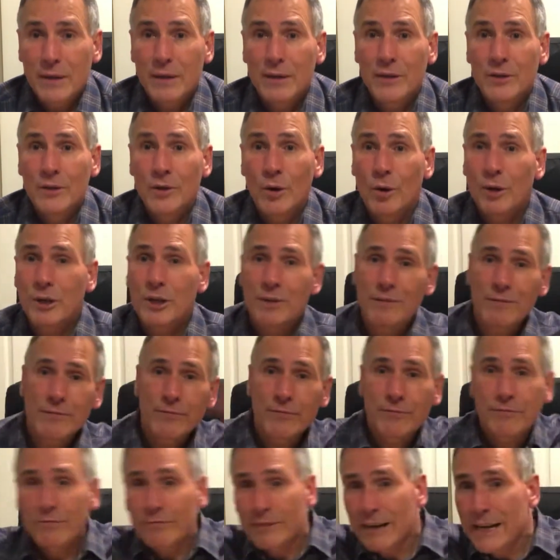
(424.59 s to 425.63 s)
not
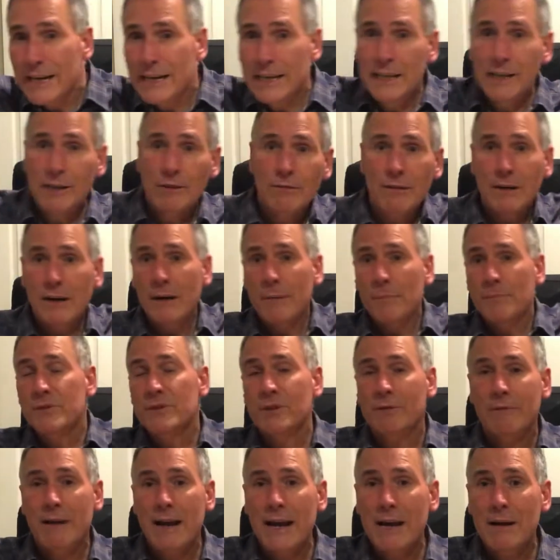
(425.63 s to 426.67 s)
flailing your arms
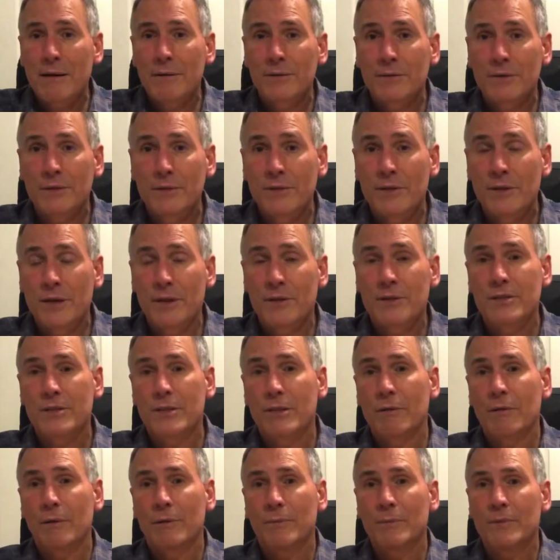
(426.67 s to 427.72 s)
around and so
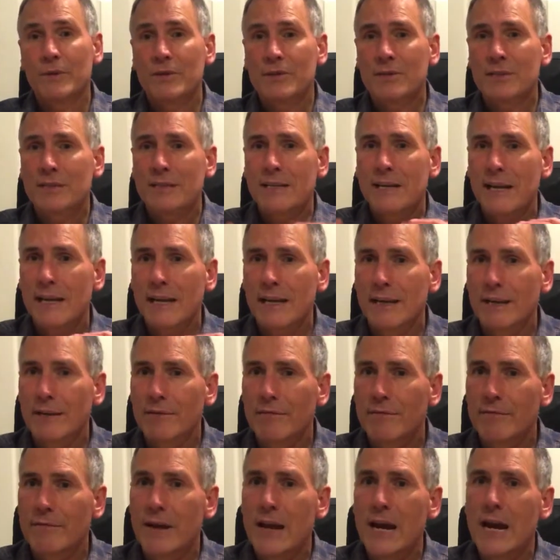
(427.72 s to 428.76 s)
on, just taking it
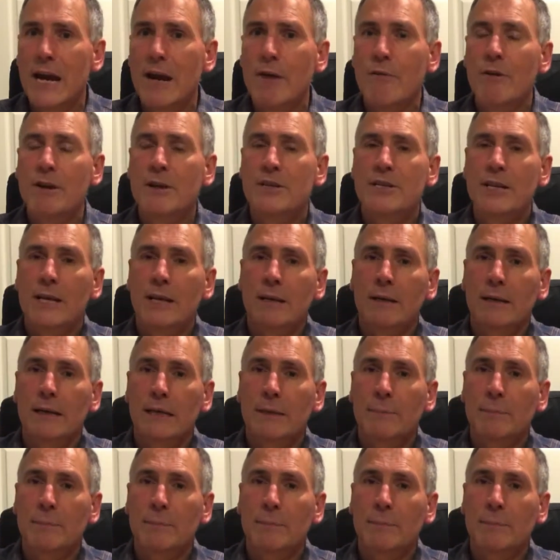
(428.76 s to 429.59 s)
very gently,